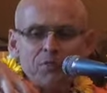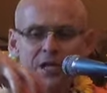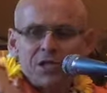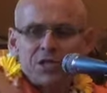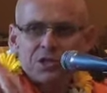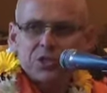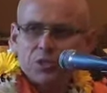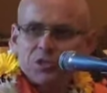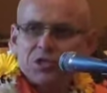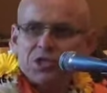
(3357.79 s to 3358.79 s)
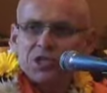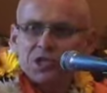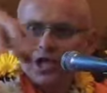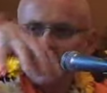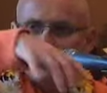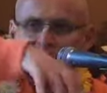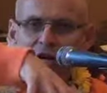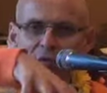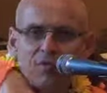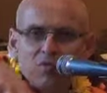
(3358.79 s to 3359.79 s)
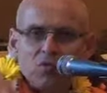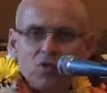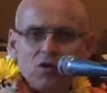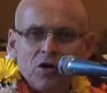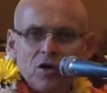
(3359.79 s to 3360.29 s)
places where Sri Chaitanya Mahaprabhu